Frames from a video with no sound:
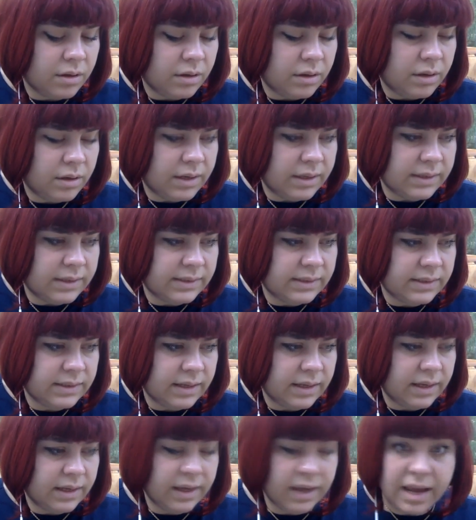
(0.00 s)
let's
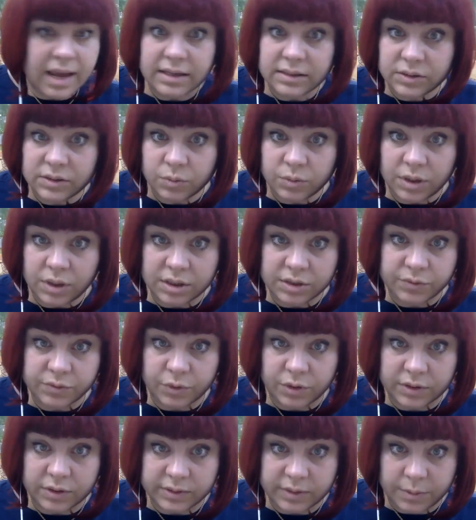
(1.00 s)
say hazelnuts,
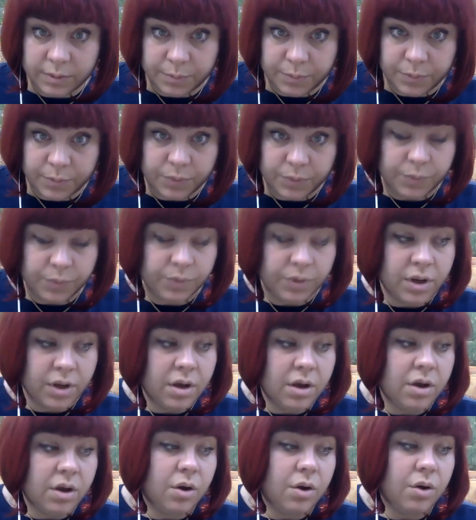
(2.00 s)
for example,
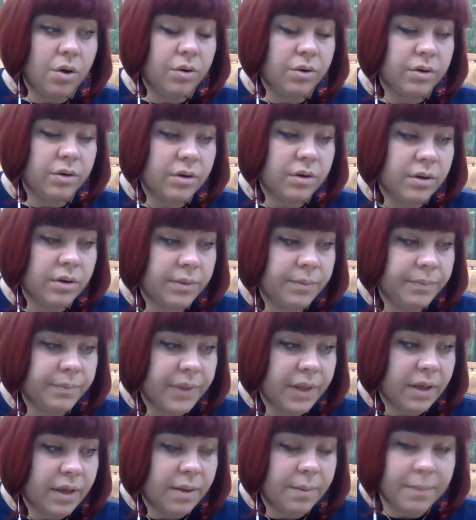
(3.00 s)
or
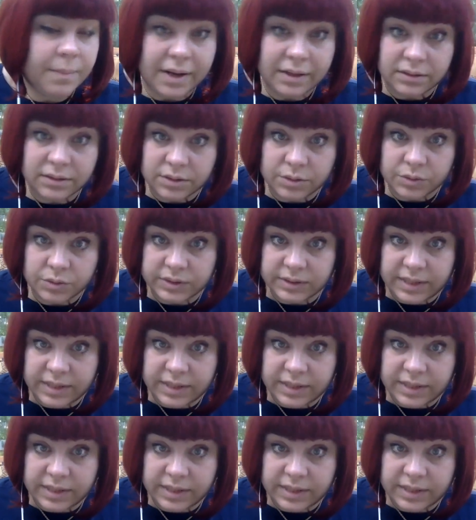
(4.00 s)
amandos.